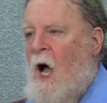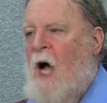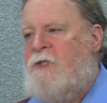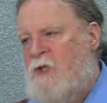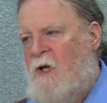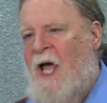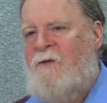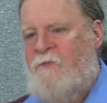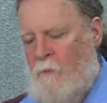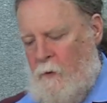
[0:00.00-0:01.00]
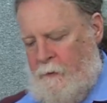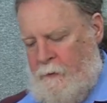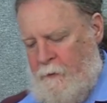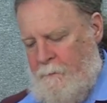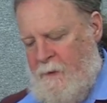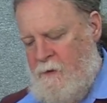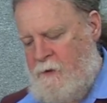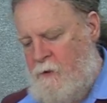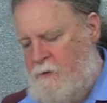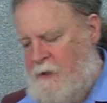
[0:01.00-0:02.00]
On July 4th,
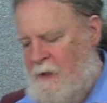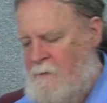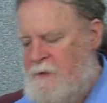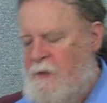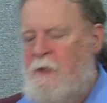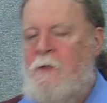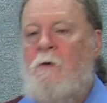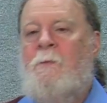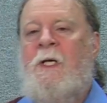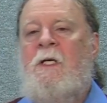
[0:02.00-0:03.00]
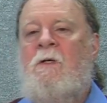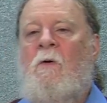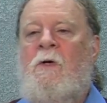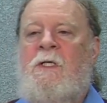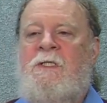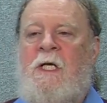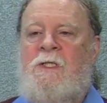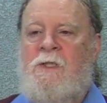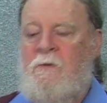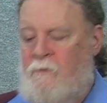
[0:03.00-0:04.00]
two teams at the European
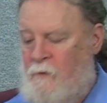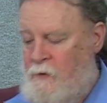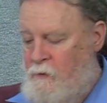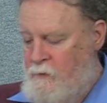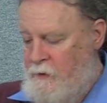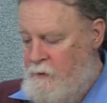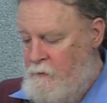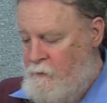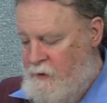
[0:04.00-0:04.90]
Organization for Nuclear